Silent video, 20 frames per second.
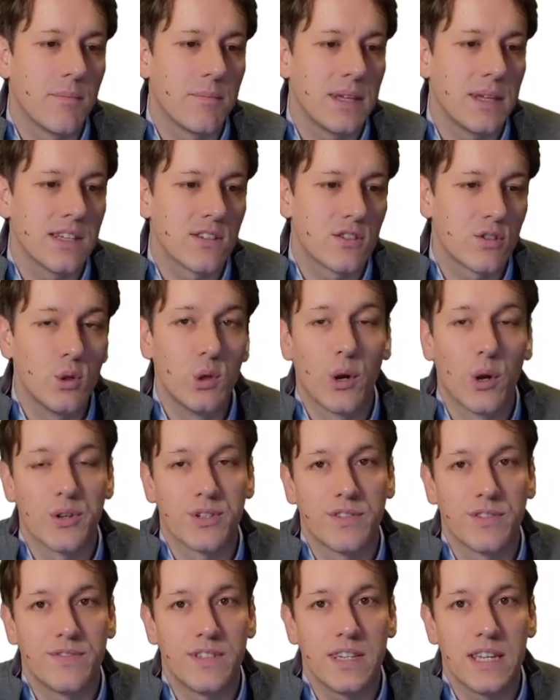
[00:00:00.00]
B is 2
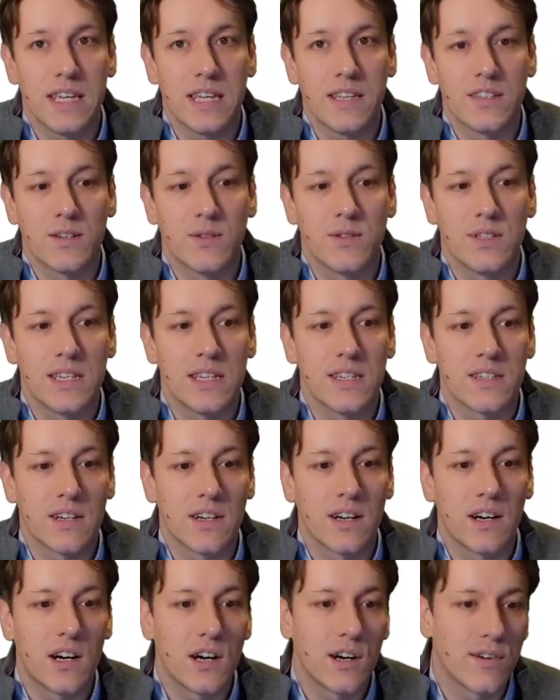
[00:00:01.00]
lots of D, so D is
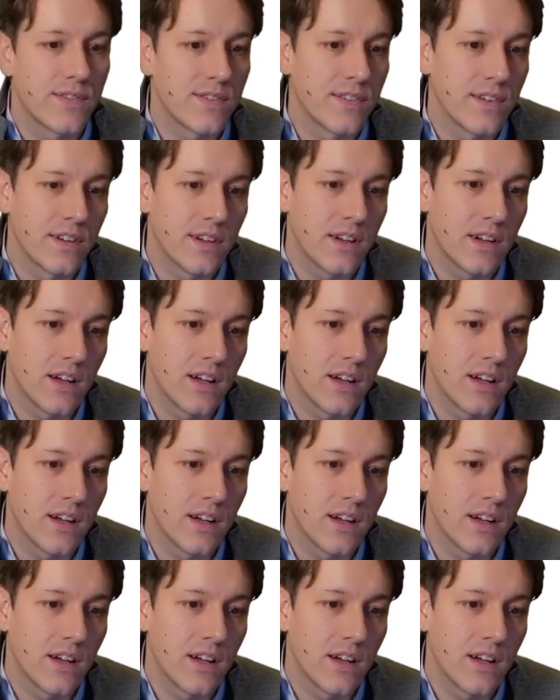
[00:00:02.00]
a half.